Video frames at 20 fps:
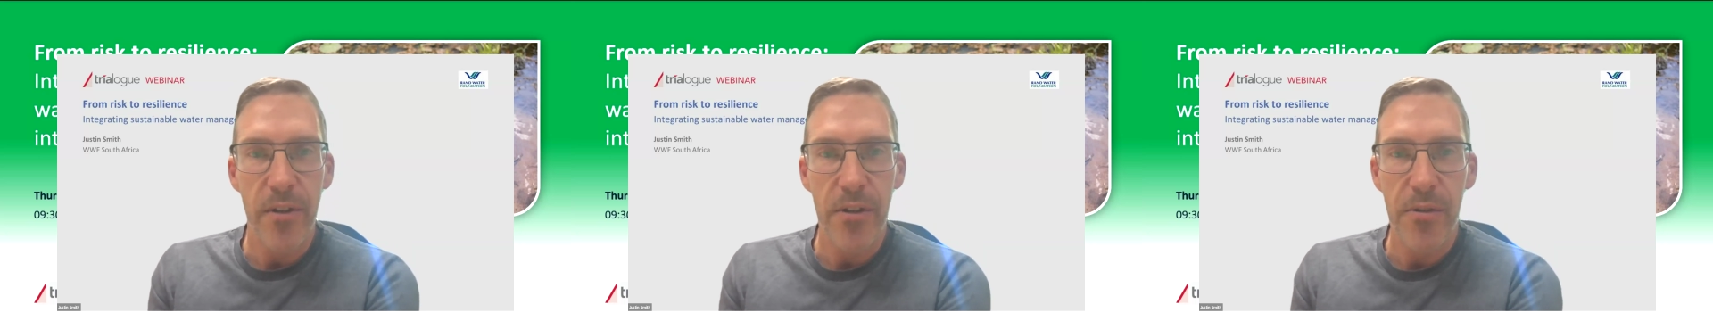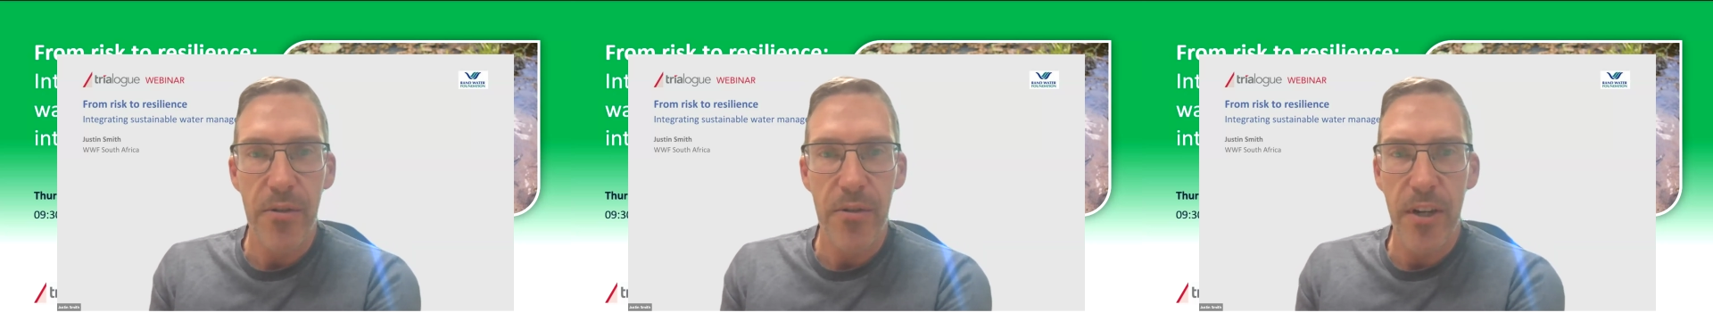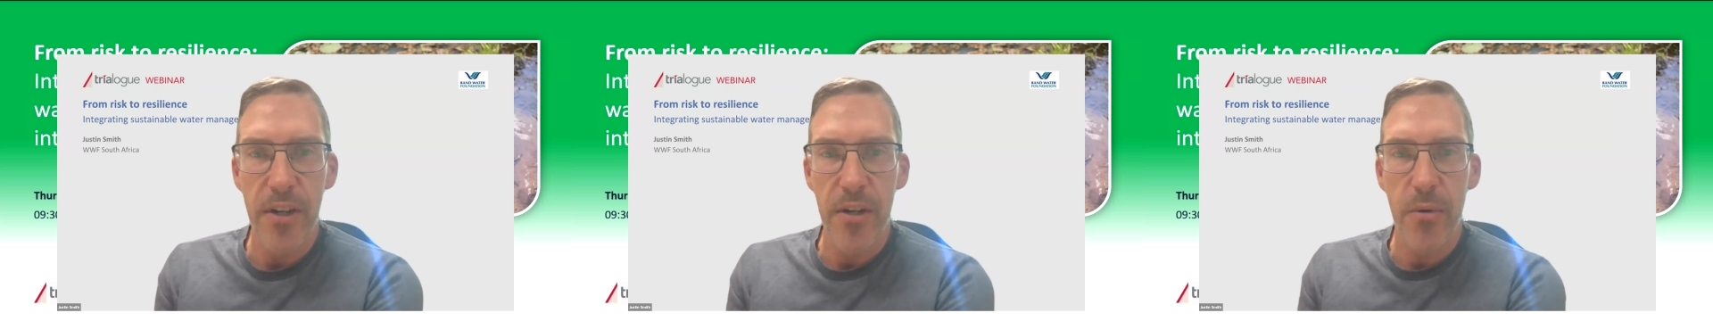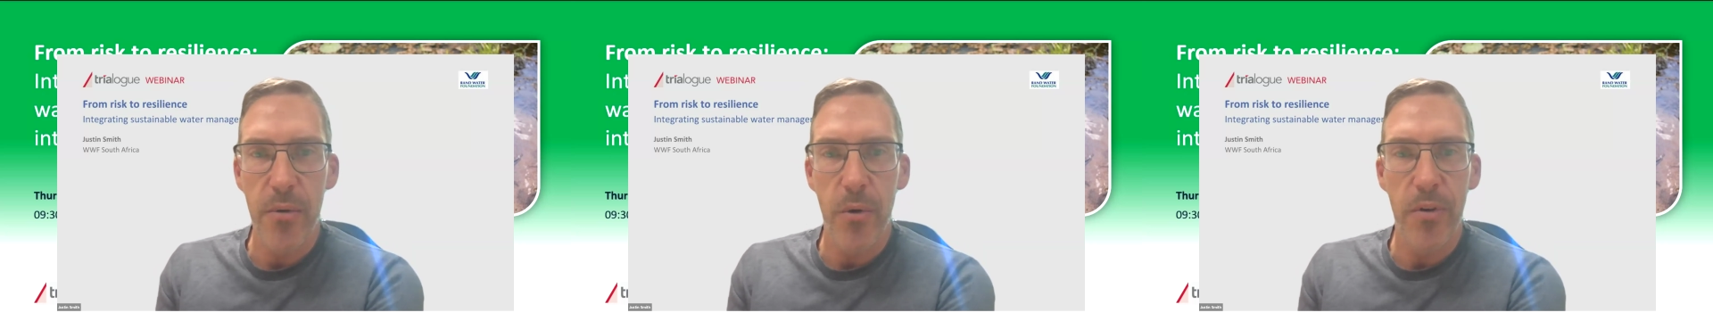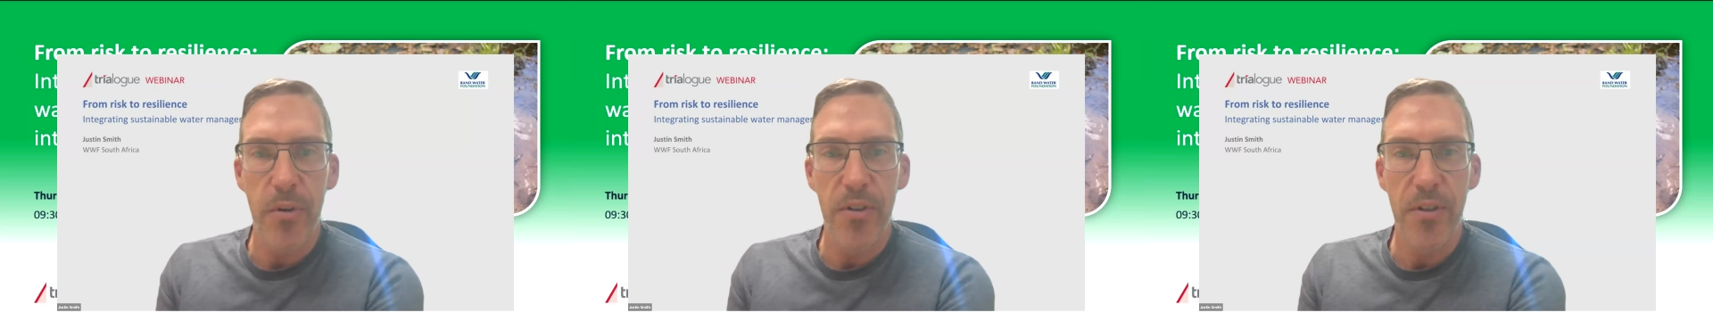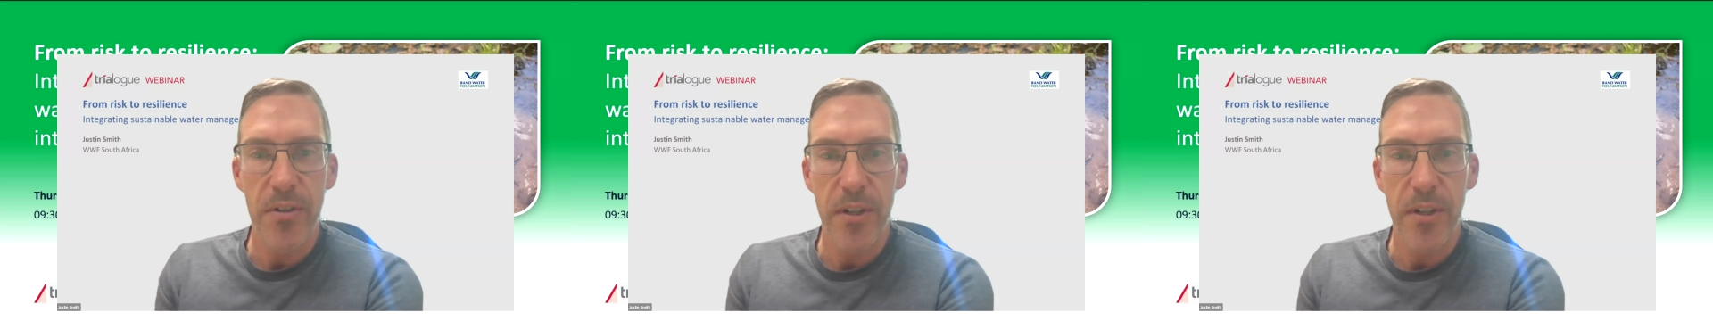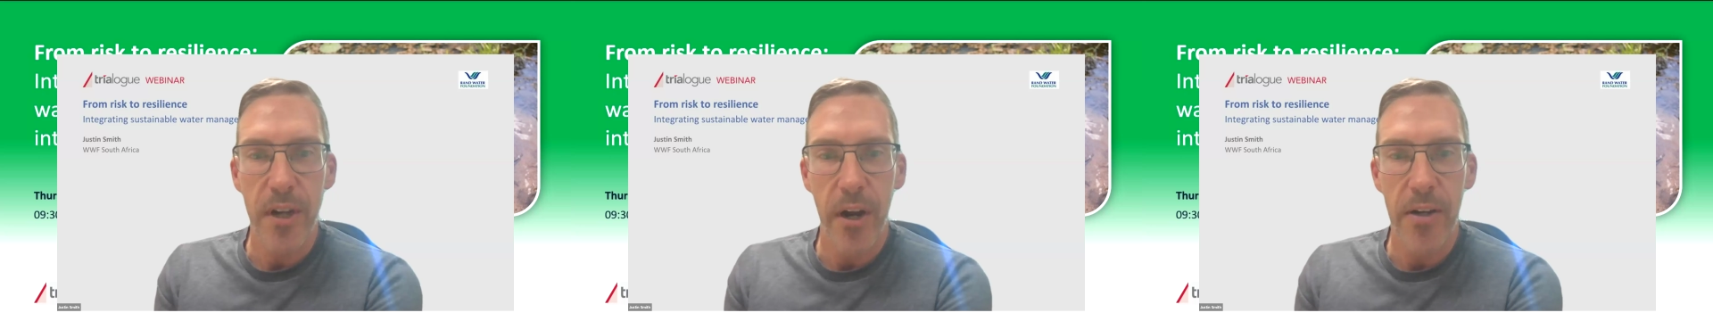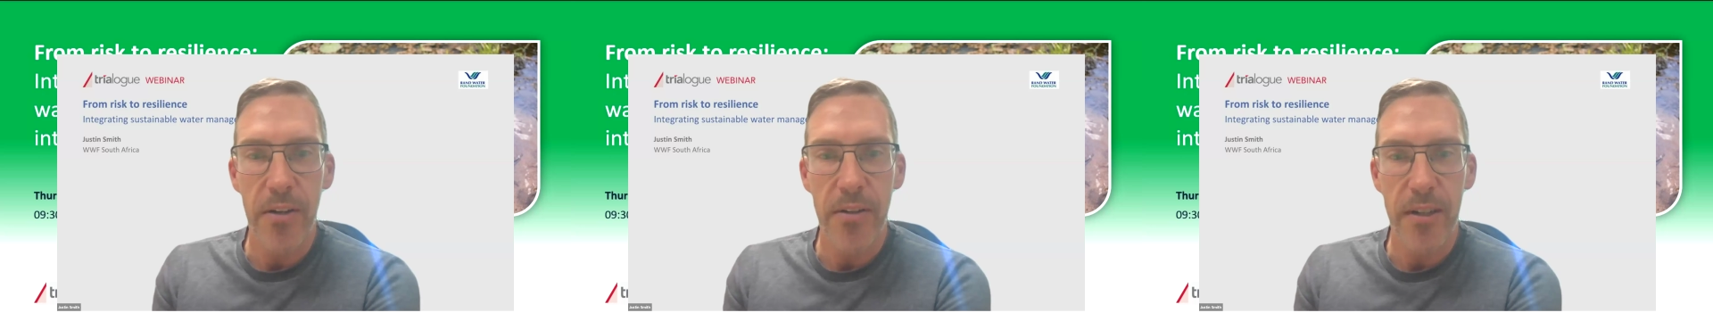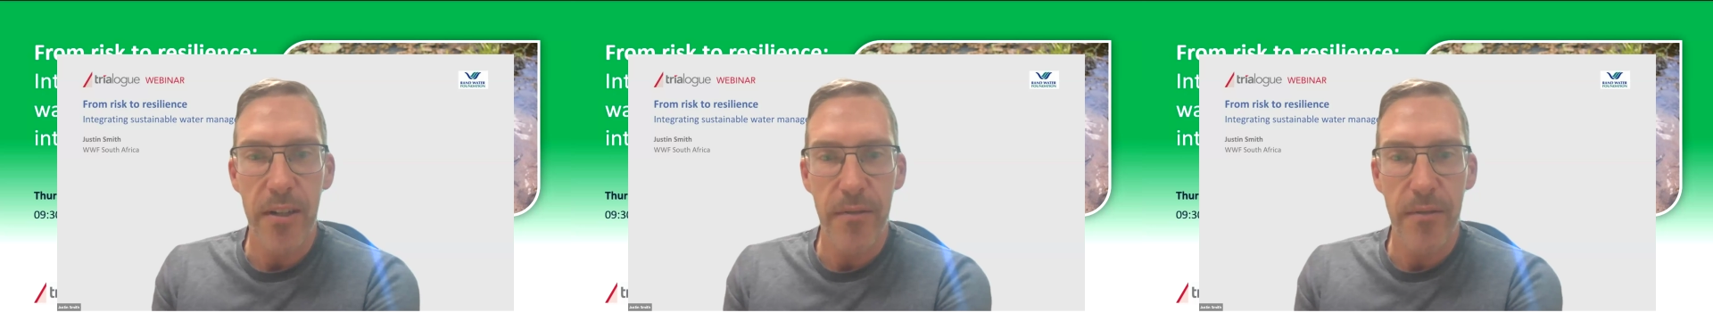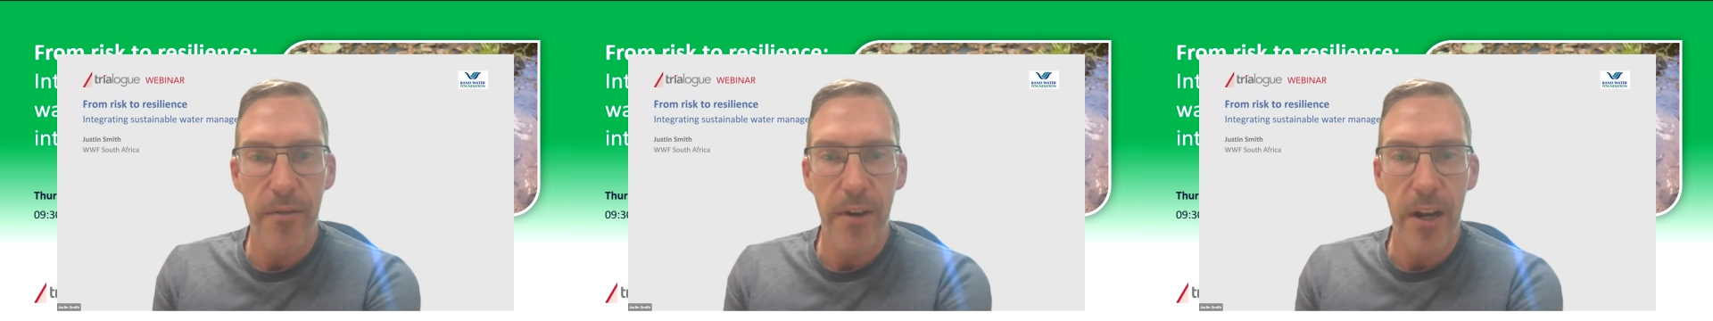the strategic water source
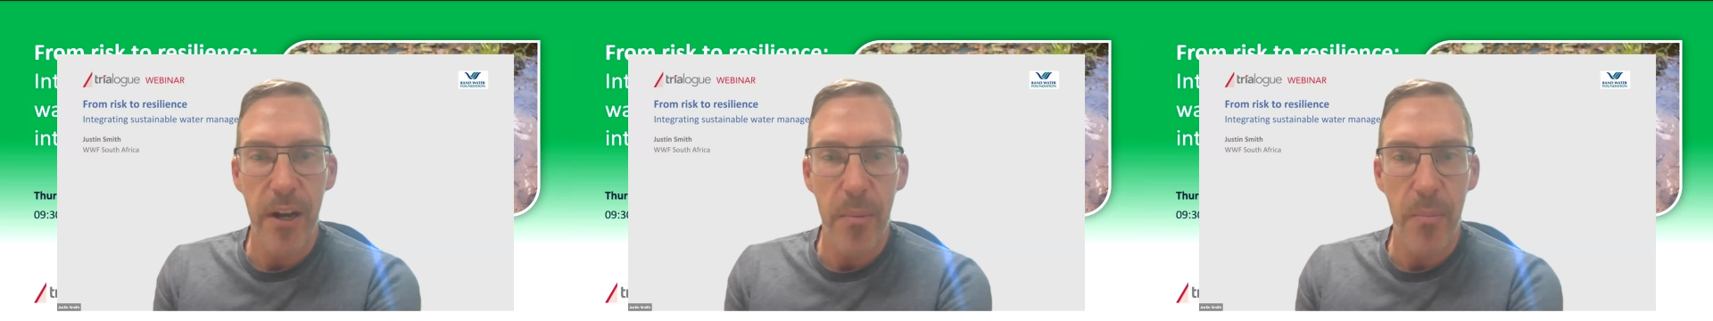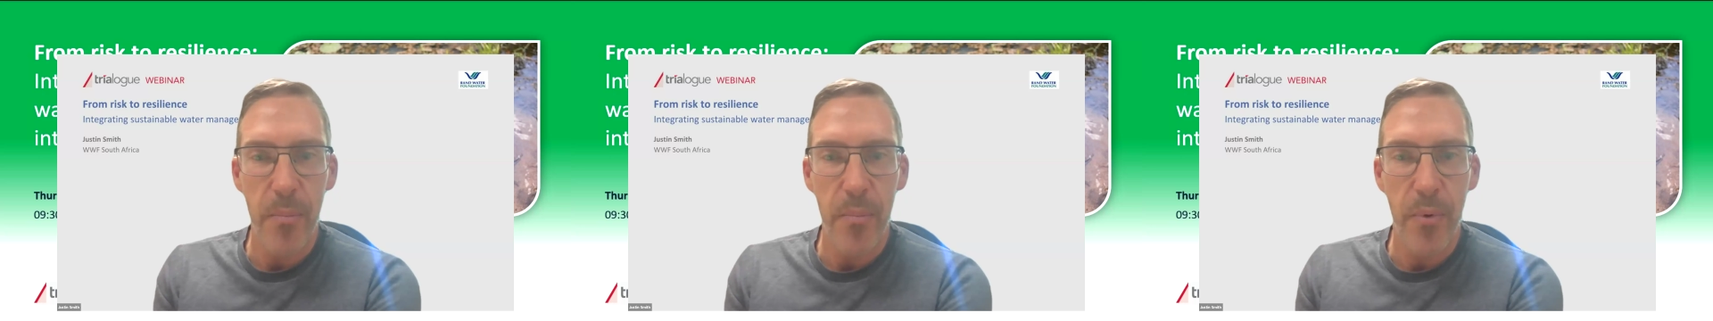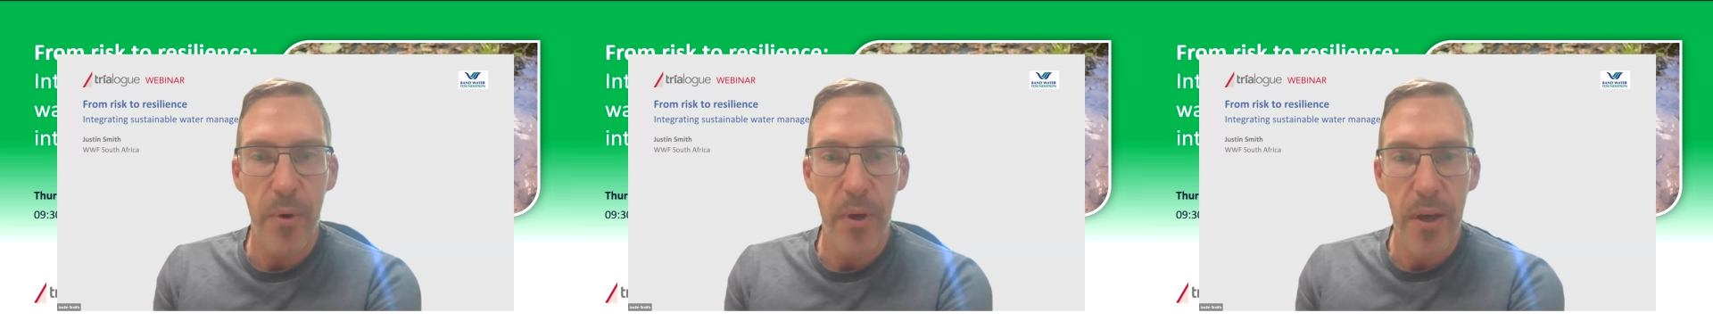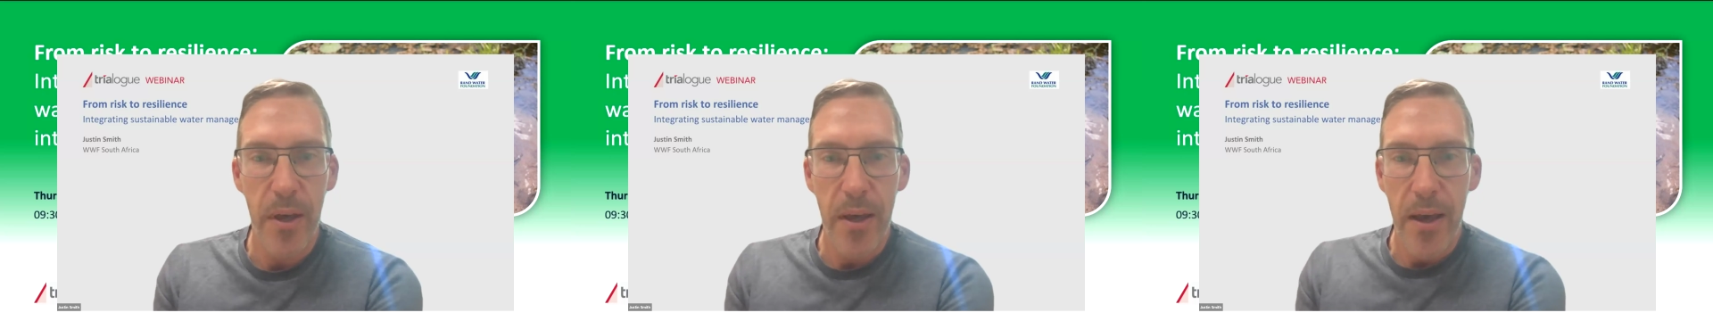areas to develop